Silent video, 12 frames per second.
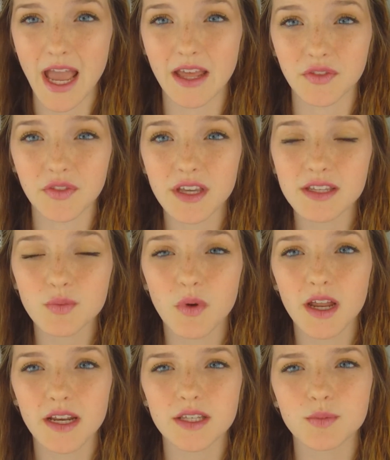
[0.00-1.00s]
And this
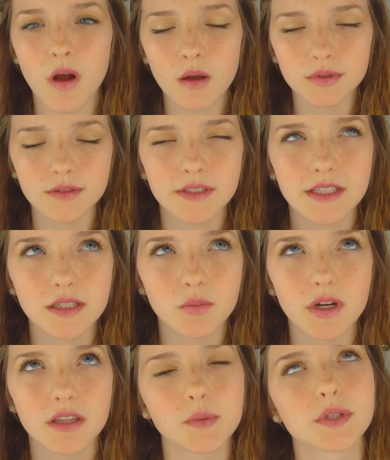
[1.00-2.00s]
one is probably
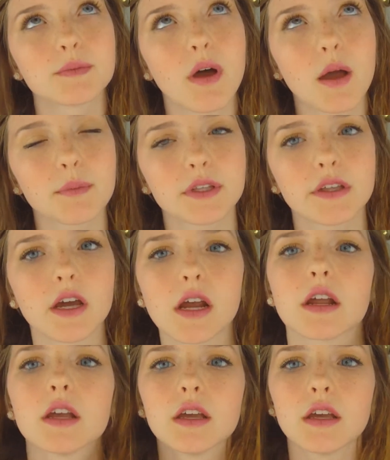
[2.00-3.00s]
one of the most
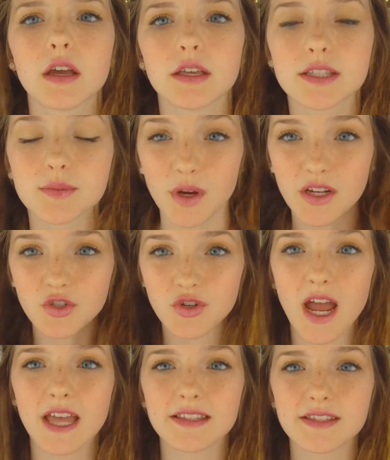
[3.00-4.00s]
popular spring
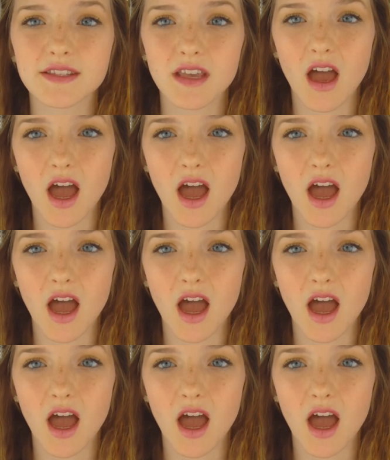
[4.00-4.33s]
trends